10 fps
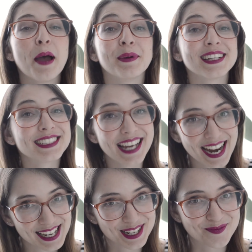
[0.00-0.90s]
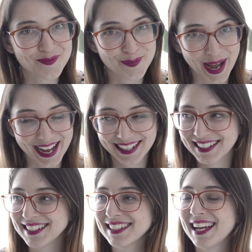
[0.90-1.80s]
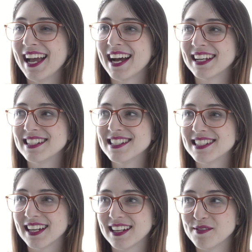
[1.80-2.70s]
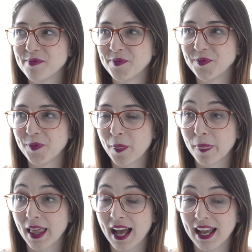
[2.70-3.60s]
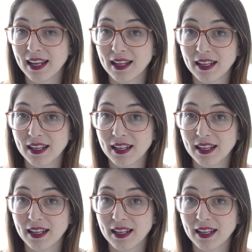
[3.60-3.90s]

I'm excited I'm back, and I